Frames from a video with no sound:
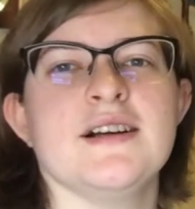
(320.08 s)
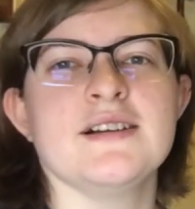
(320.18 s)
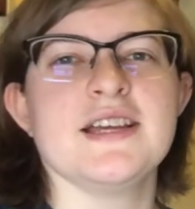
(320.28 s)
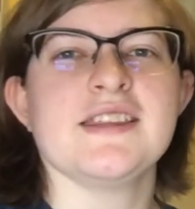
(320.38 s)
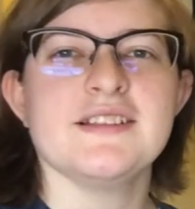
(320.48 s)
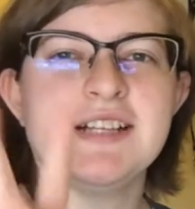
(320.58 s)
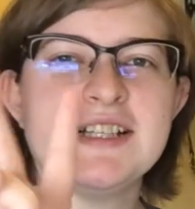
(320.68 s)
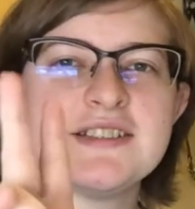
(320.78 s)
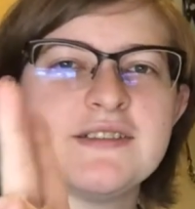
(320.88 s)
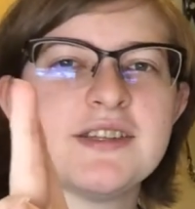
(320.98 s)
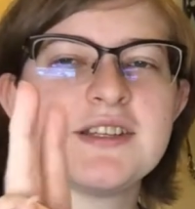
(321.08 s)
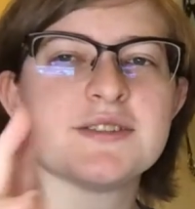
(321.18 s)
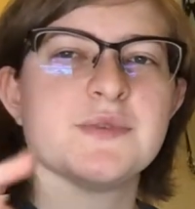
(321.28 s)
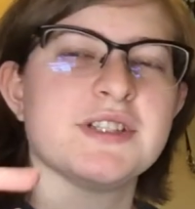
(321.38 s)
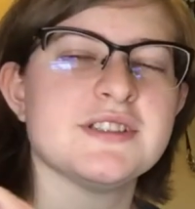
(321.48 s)
Alright, the last two
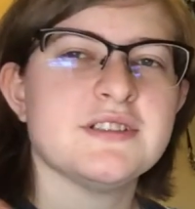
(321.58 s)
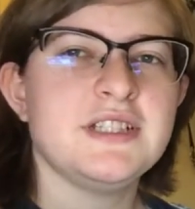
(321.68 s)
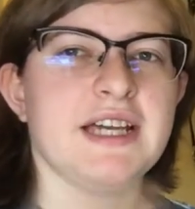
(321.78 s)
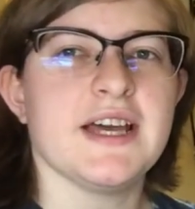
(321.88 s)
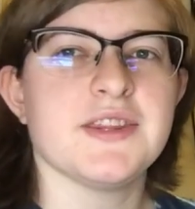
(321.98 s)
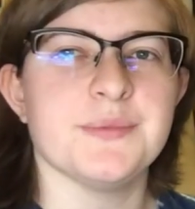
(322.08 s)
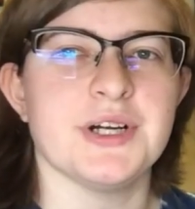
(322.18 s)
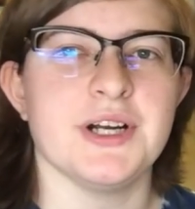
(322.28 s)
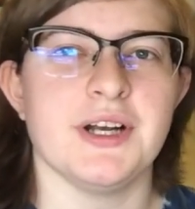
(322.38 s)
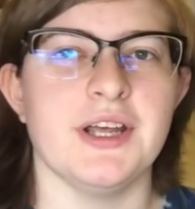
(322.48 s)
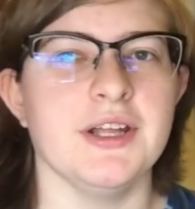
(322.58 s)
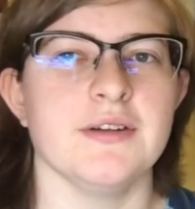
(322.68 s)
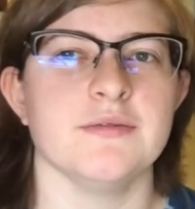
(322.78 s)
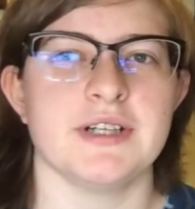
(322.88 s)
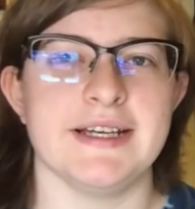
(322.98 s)
things. One is already at the barn,
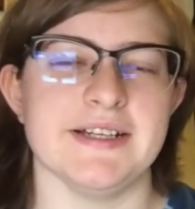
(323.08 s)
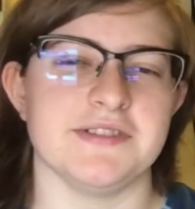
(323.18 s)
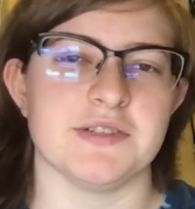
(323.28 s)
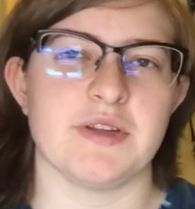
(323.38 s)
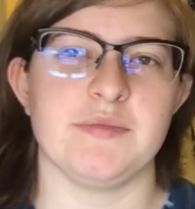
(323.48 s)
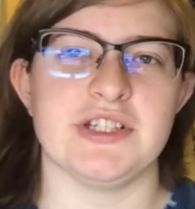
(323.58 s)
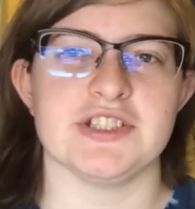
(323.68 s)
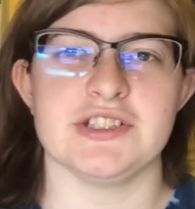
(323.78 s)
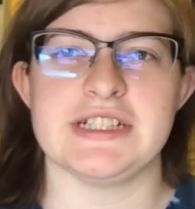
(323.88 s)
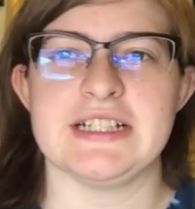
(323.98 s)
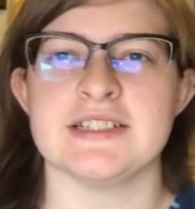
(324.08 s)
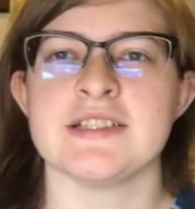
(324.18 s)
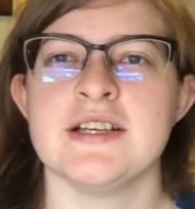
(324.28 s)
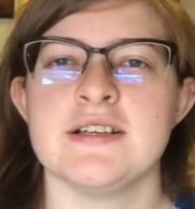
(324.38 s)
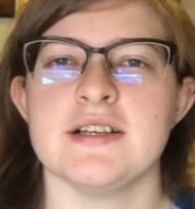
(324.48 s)
and one I have here with me to show you guys.
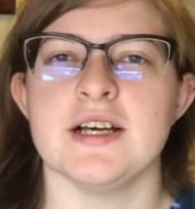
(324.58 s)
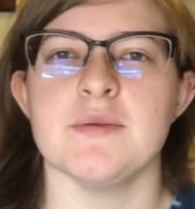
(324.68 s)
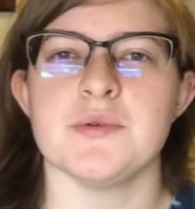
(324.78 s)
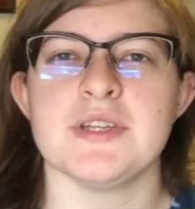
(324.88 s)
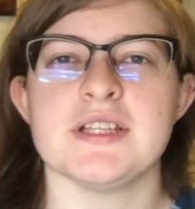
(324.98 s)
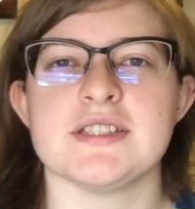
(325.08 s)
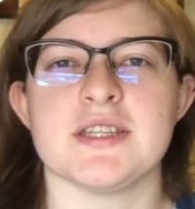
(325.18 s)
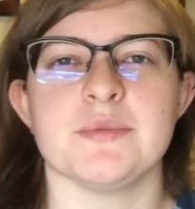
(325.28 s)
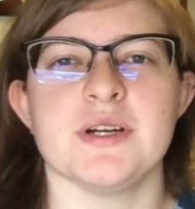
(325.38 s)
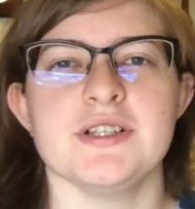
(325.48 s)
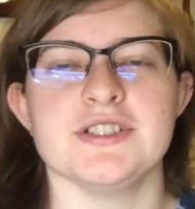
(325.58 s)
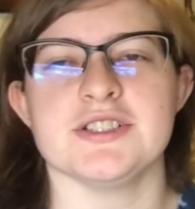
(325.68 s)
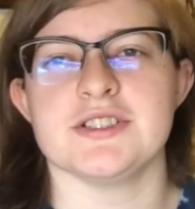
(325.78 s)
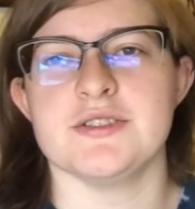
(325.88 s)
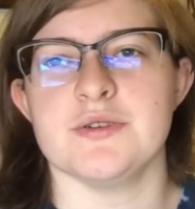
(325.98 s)
The one that's at the barn is
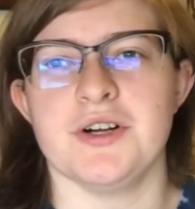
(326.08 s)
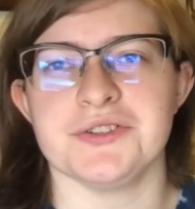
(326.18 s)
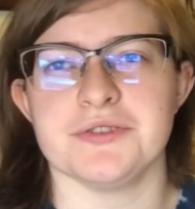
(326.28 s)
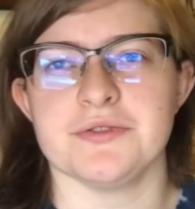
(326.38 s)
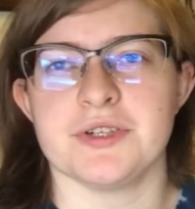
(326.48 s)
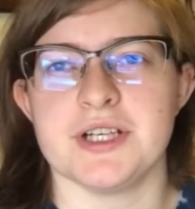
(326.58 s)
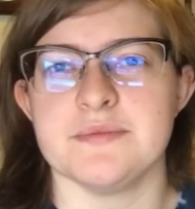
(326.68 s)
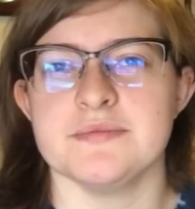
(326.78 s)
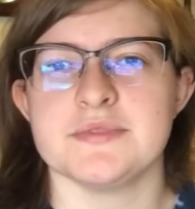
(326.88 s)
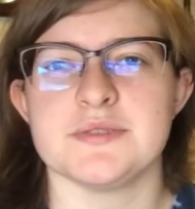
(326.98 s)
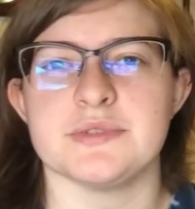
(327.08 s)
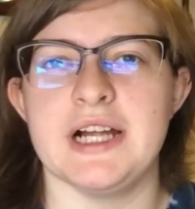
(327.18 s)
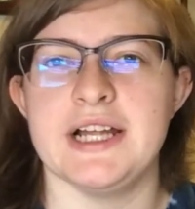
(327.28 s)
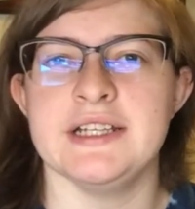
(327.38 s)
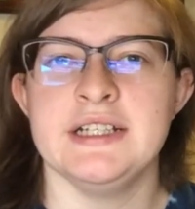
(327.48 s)
just a new halter for him. It's
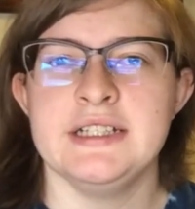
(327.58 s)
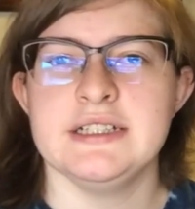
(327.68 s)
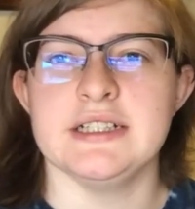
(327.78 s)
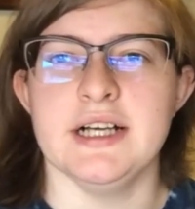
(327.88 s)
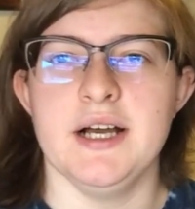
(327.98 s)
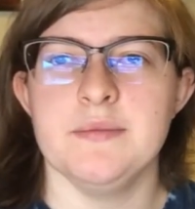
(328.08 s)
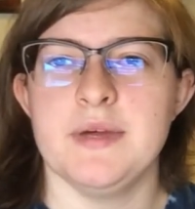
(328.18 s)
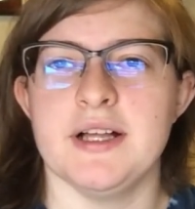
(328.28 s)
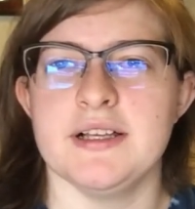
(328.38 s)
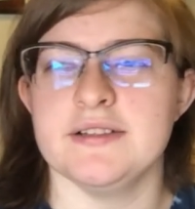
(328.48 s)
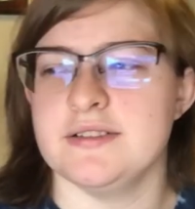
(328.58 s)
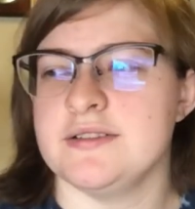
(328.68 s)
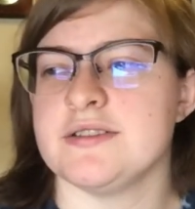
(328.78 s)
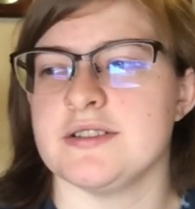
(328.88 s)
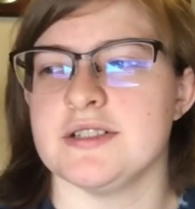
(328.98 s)
red. I'll
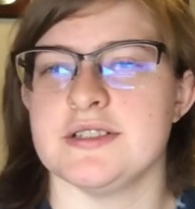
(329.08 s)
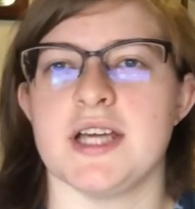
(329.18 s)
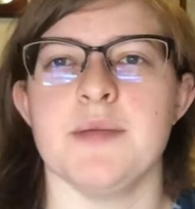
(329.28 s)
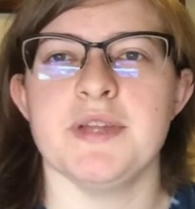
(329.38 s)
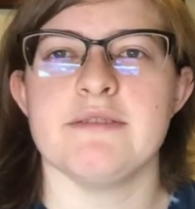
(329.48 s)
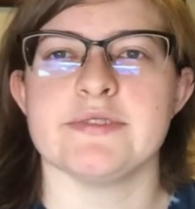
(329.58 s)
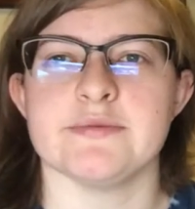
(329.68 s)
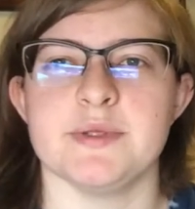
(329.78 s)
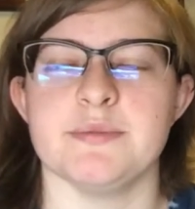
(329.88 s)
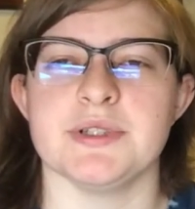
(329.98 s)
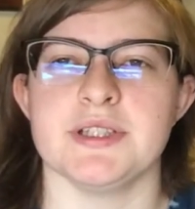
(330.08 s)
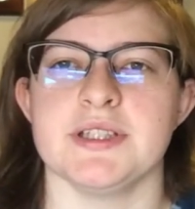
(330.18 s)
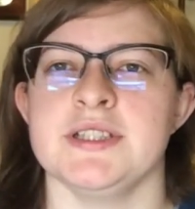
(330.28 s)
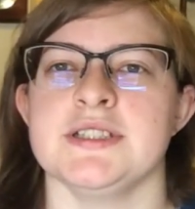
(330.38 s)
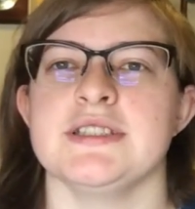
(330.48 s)
sort of time lapse of me
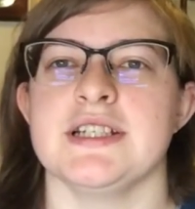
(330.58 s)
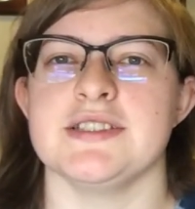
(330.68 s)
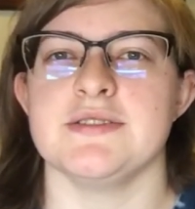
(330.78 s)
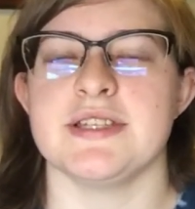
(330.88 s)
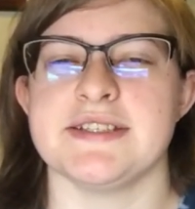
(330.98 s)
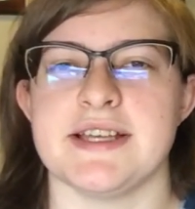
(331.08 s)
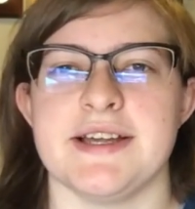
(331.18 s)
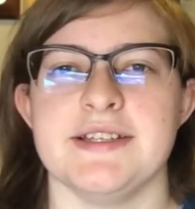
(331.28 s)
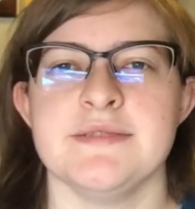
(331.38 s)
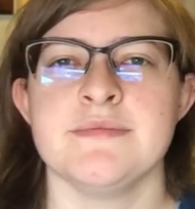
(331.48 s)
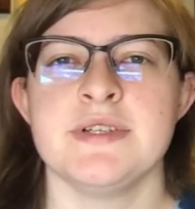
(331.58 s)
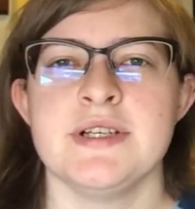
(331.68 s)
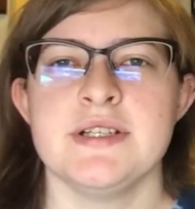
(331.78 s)
putting these last two things on him.